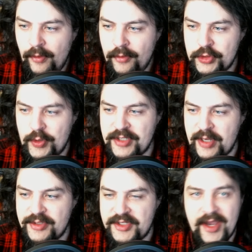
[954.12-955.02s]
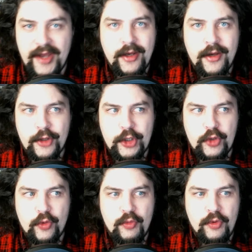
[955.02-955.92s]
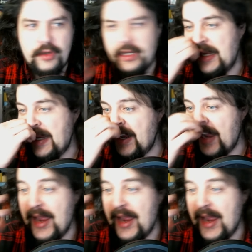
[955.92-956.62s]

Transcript: So as I was saying, you need